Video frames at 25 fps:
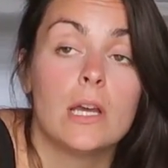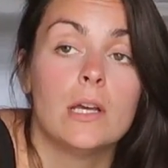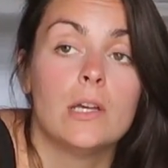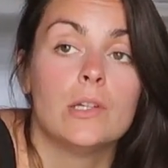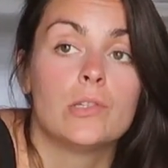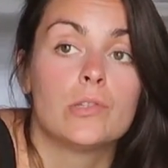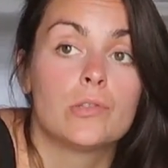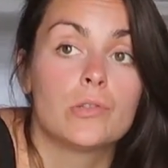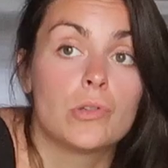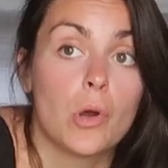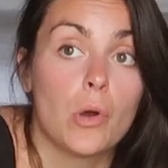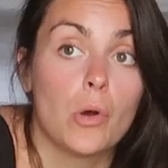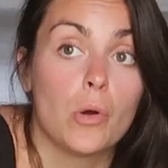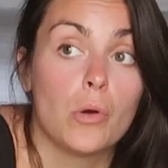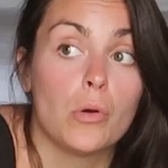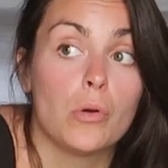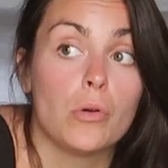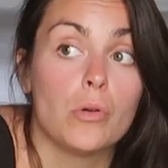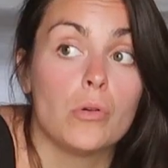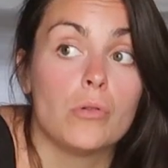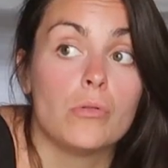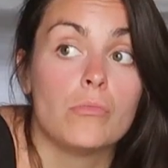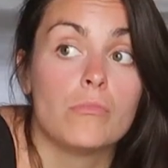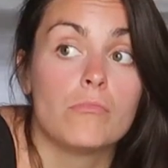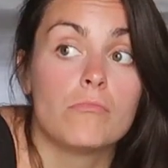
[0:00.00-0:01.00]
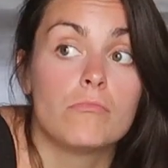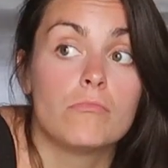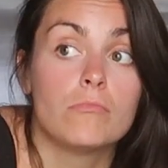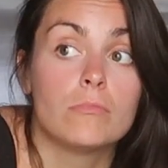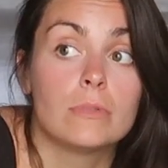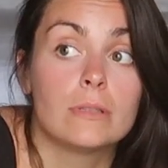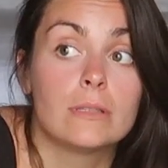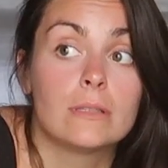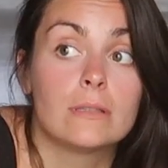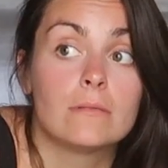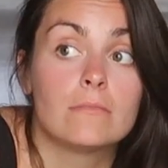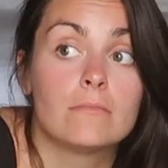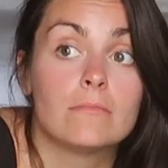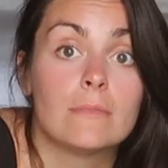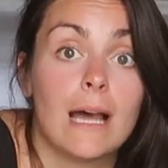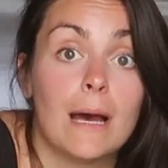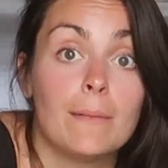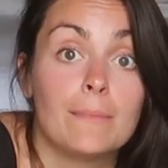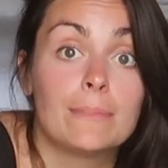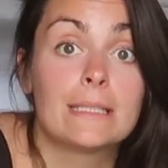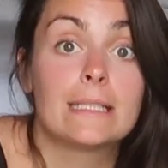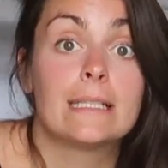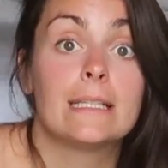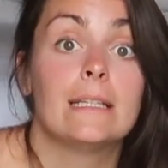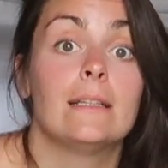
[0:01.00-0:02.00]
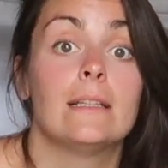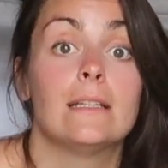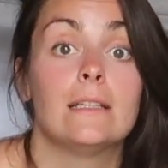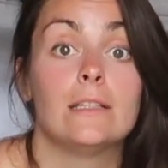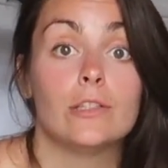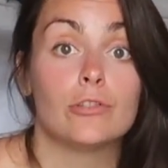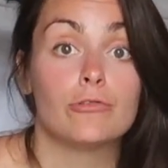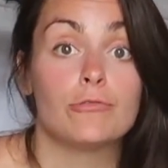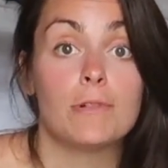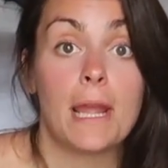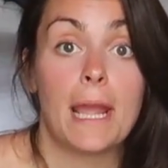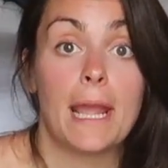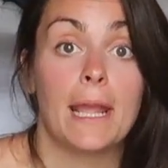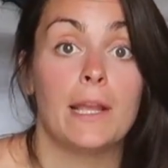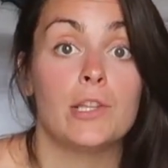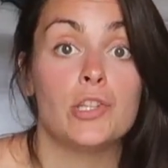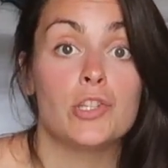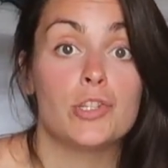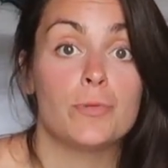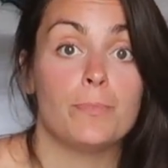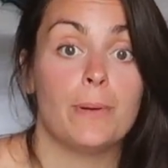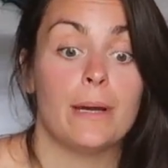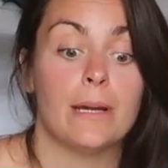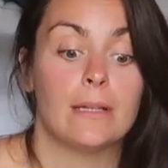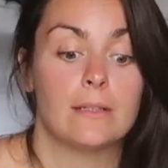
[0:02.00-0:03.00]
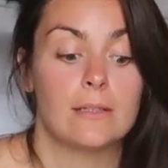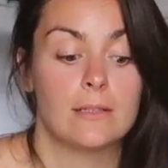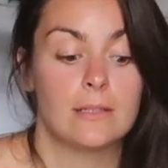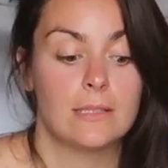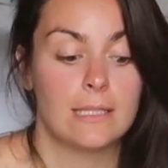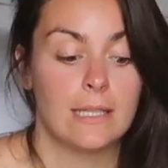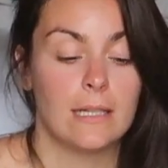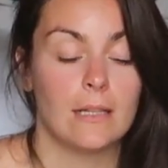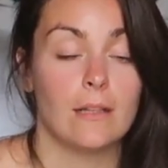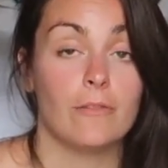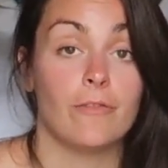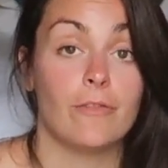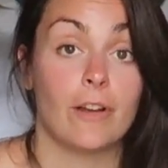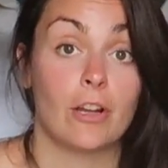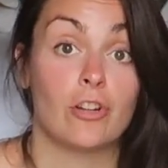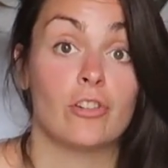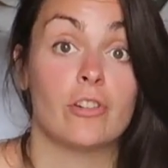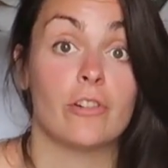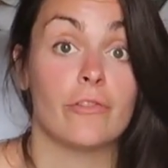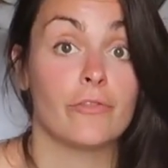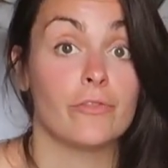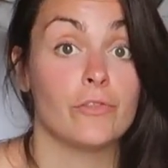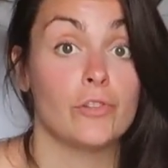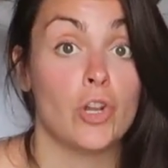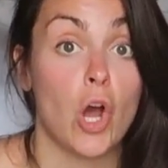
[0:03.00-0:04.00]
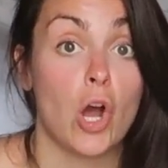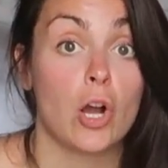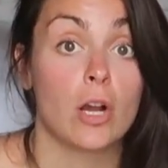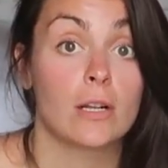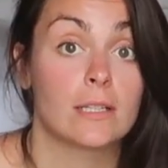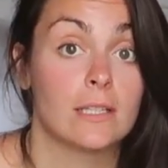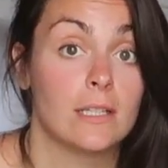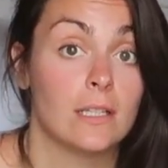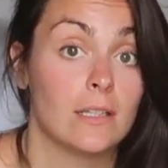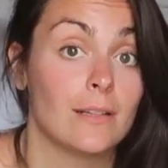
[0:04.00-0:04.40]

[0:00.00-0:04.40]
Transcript: So I'm still in the range, but still, if I could have knocked a